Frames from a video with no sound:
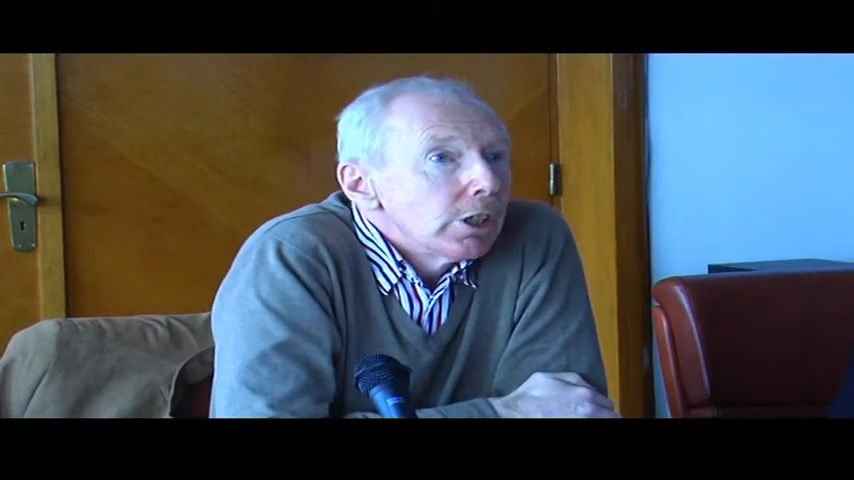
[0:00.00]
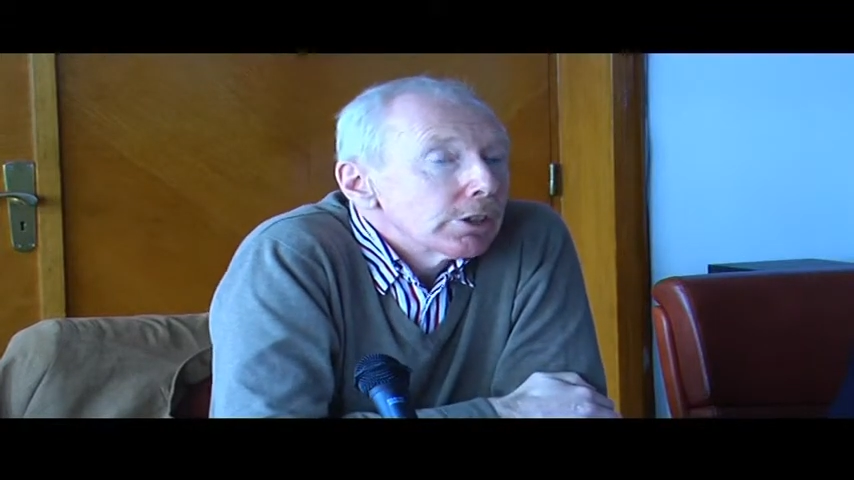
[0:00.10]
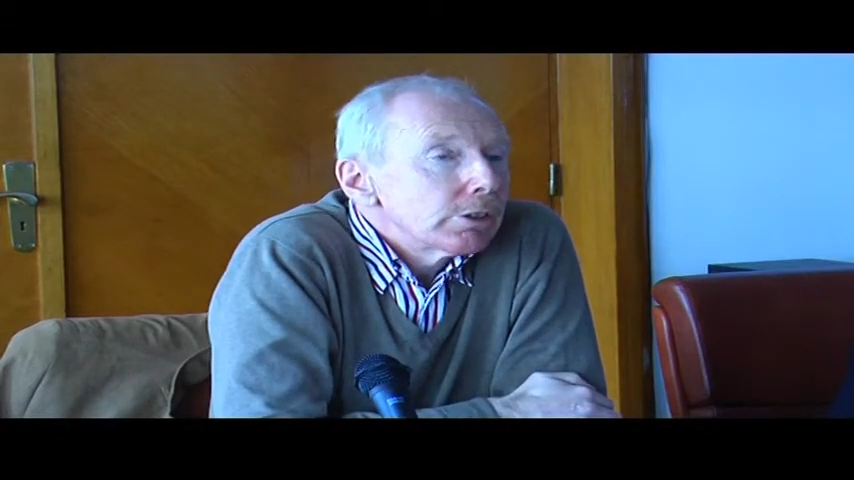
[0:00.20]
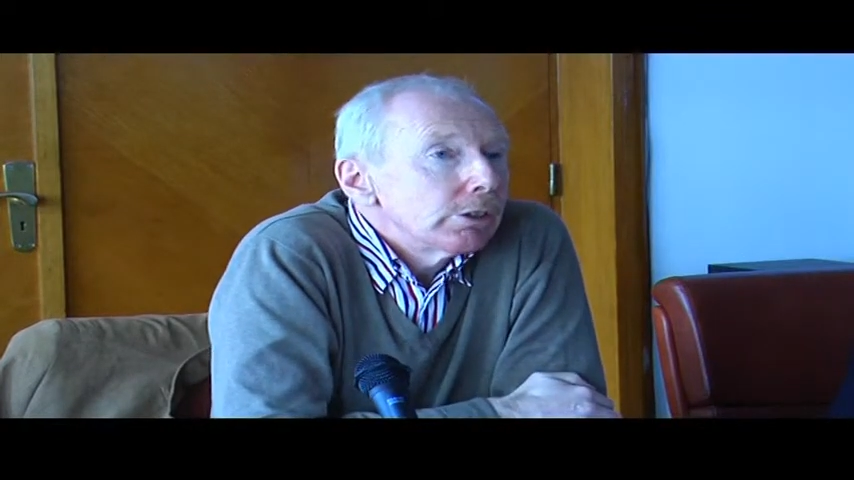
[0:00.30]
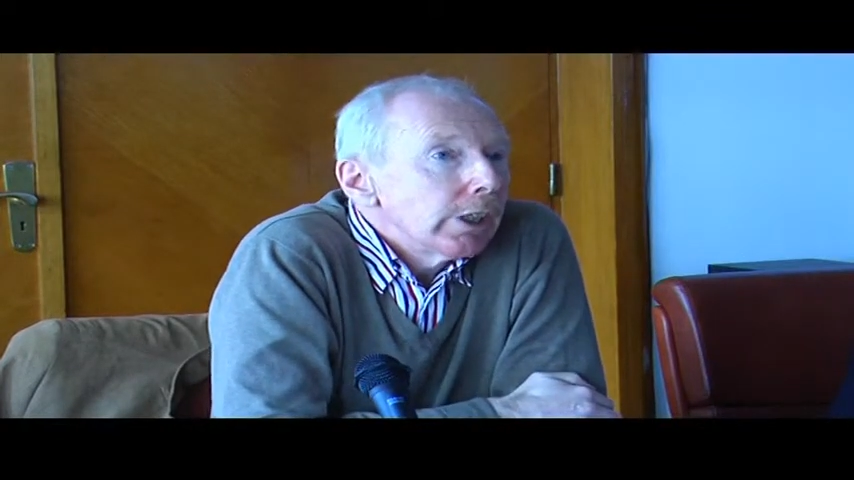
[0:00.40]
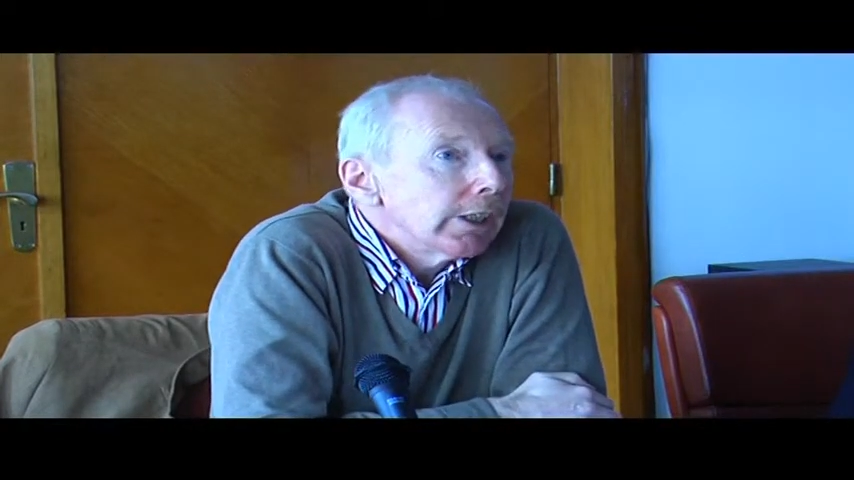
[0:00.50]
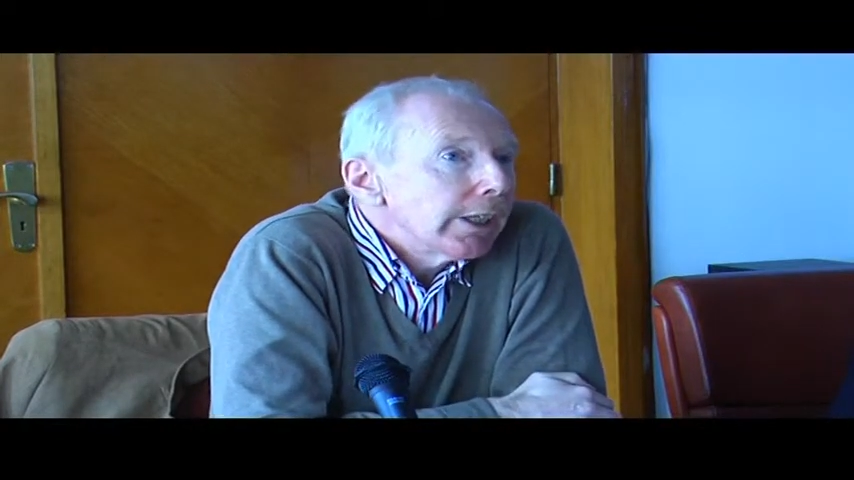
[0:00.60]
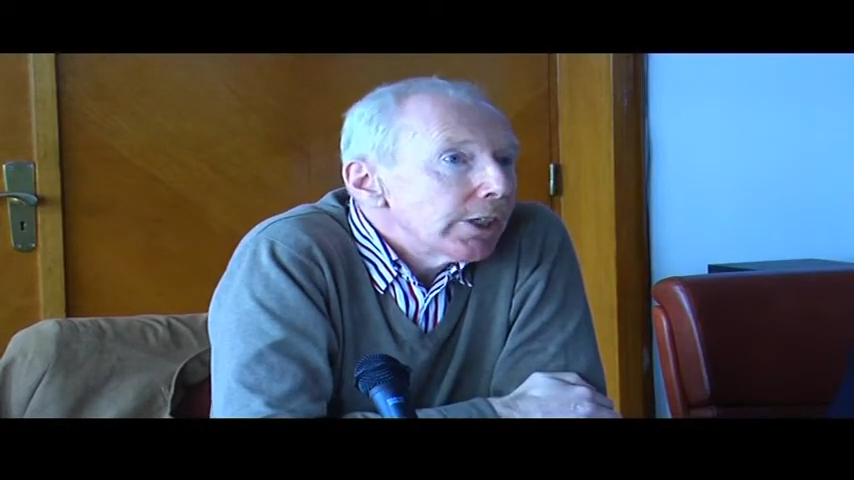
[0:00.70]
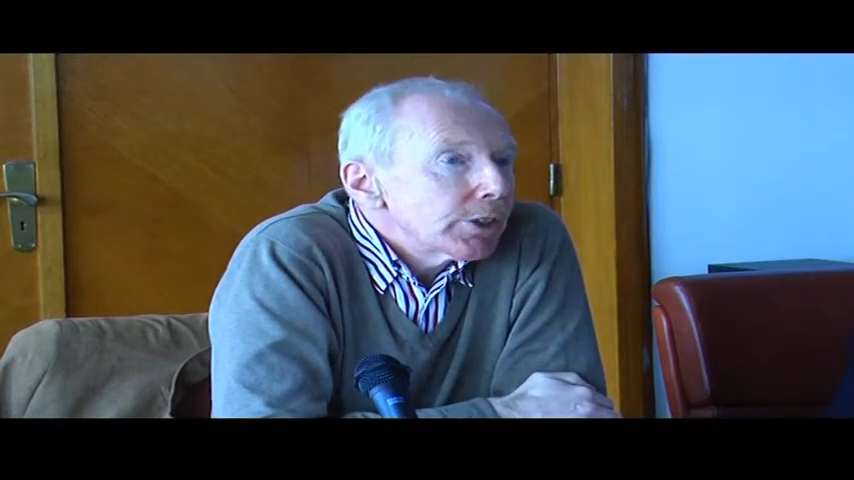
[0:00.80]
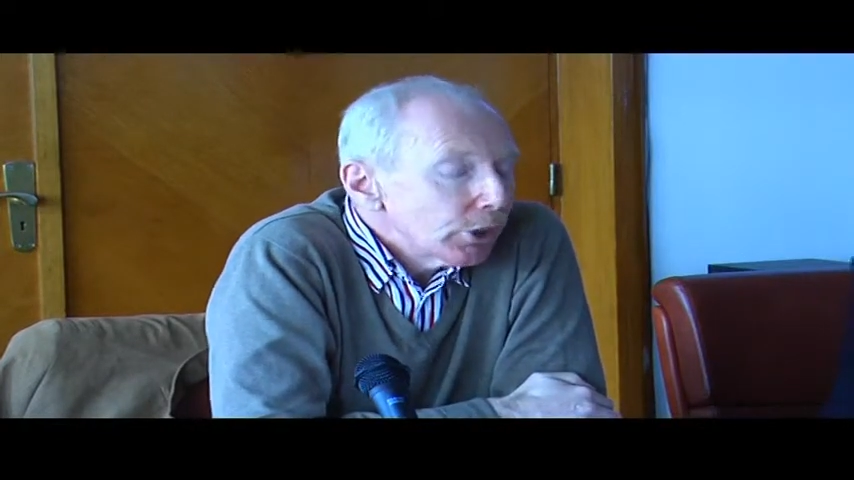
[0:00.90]
So
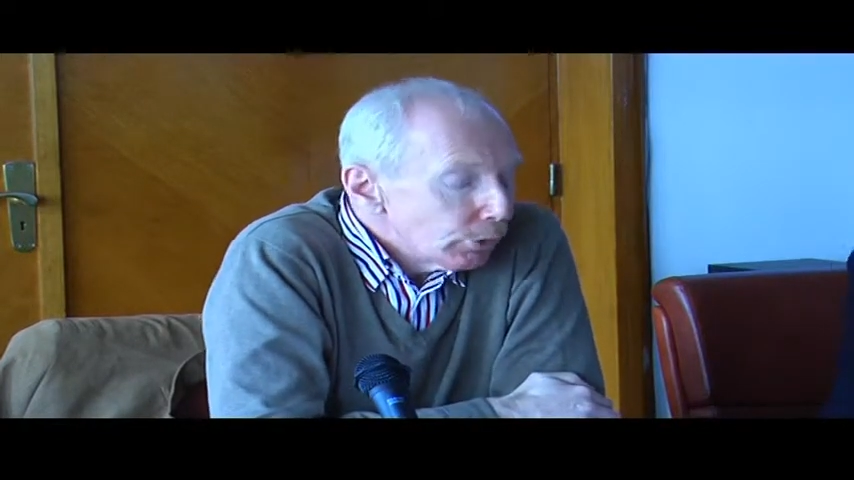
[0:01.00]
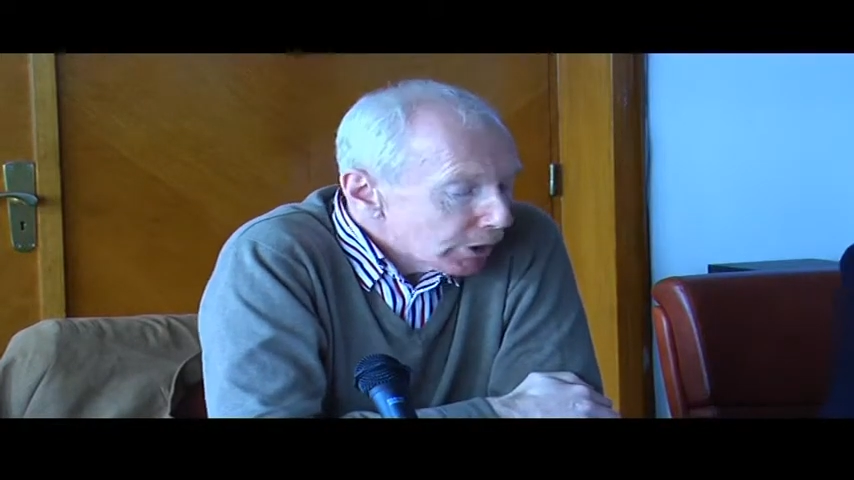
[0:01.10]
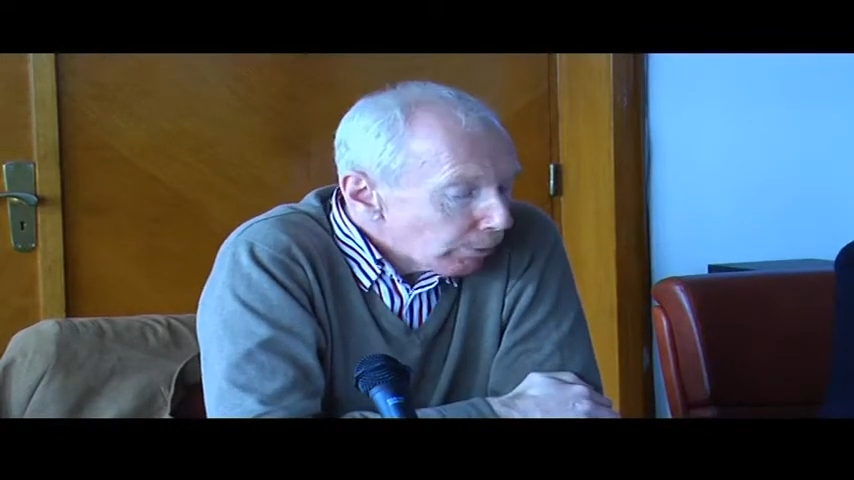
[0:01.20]
Iliescu was